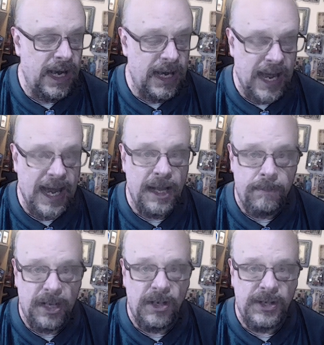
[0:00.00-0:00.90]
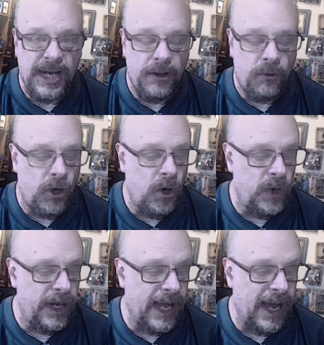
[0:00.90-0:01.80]
yeah, the Bills on the road
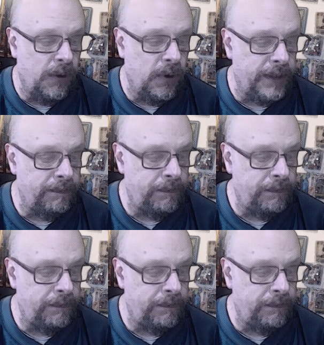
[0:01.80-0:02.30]
in that one.